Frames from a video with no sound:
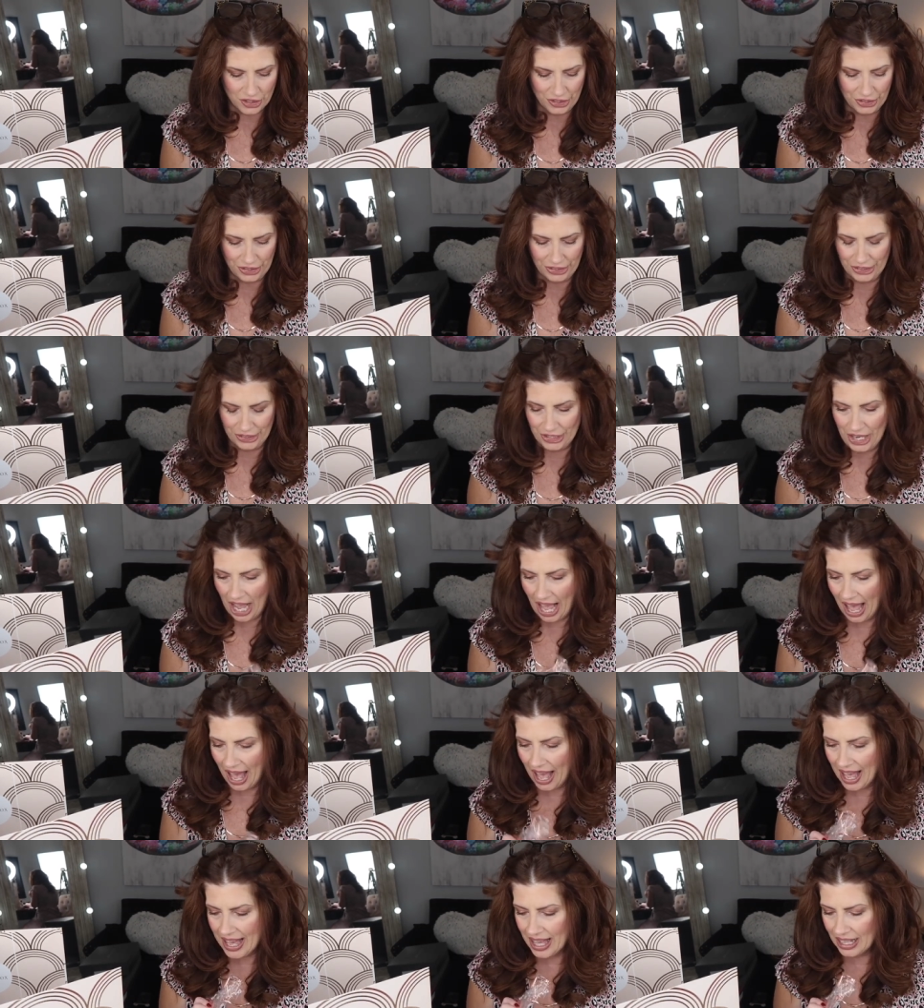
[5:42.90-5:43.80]
curler.
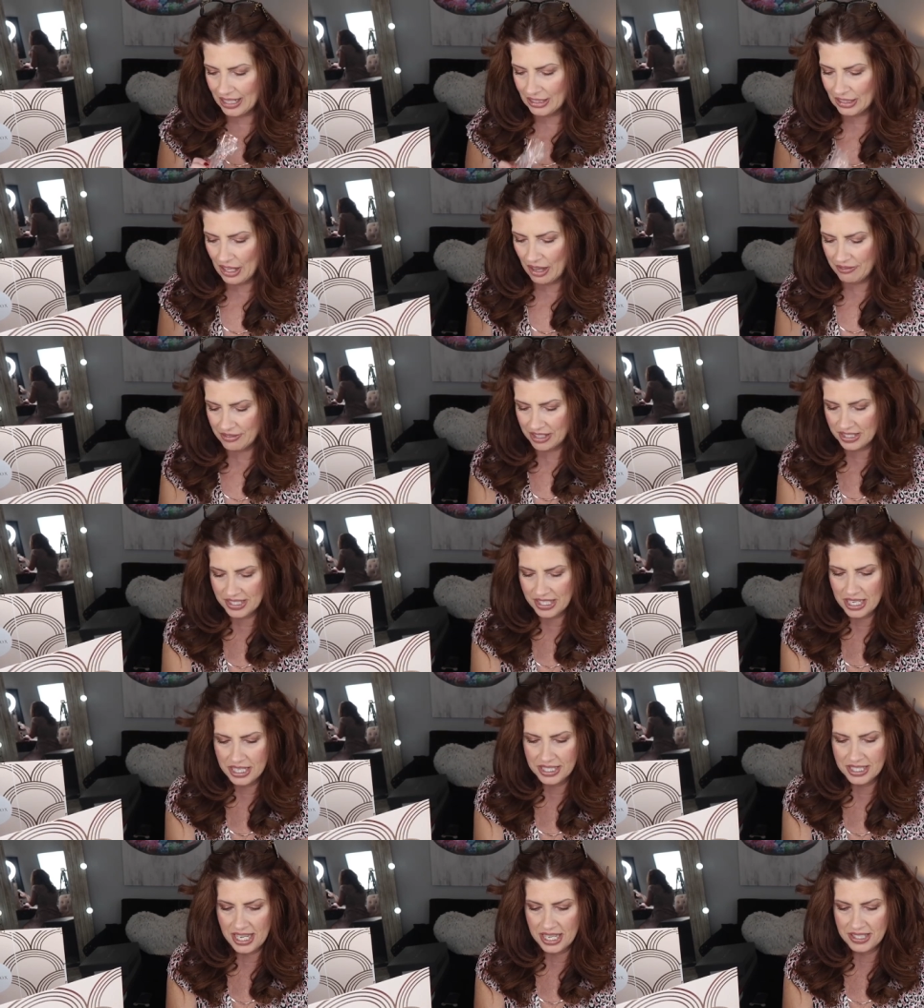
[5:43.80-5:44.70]
I love this.
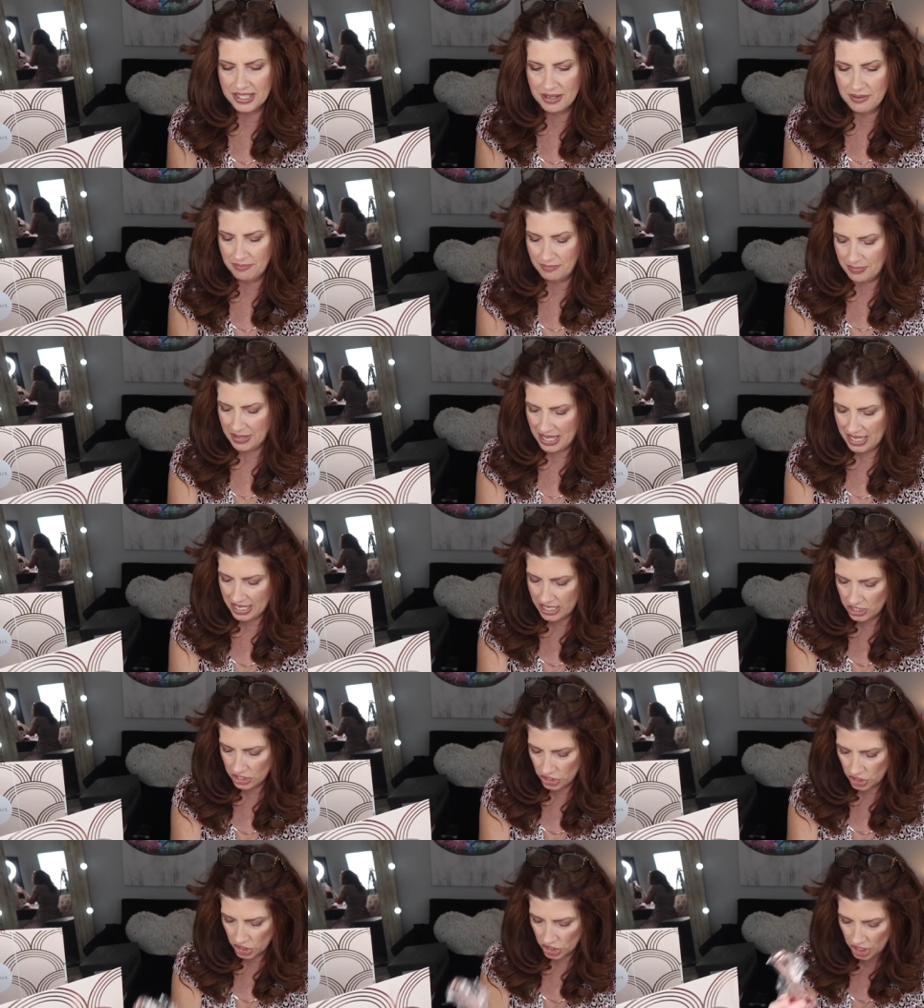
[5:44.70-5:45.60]
It doesn't
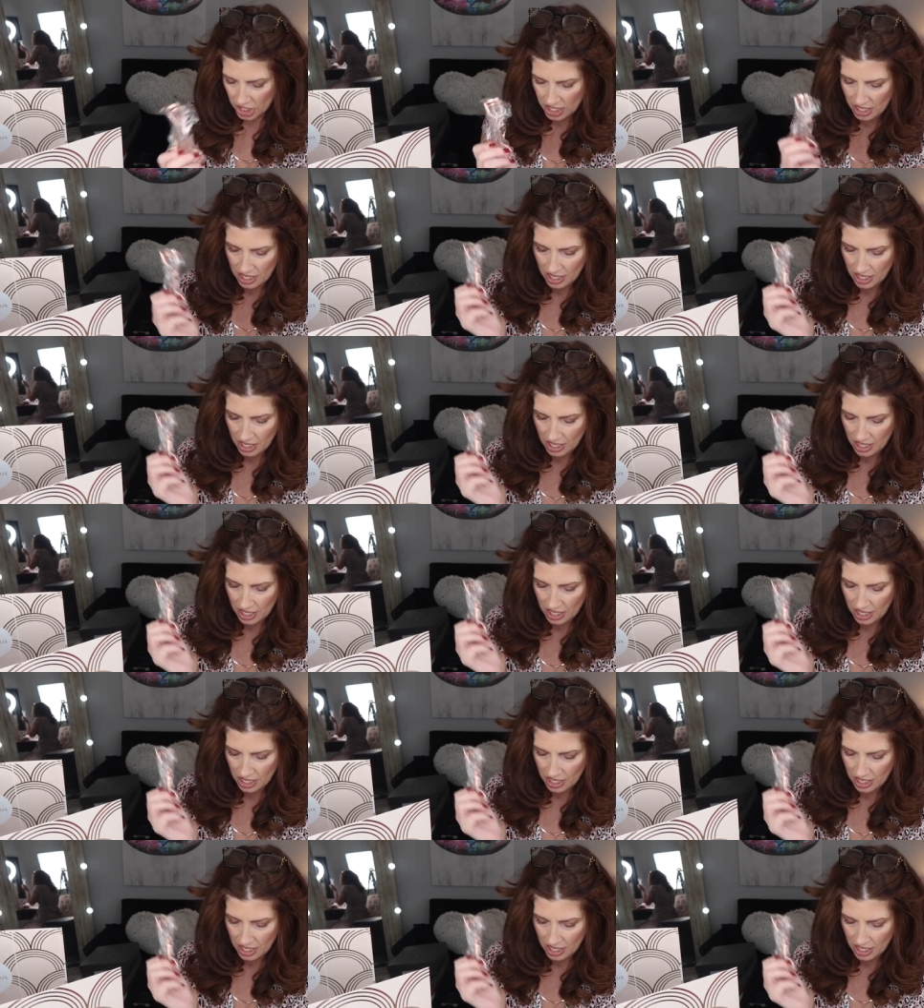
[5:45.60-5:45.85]
pinch.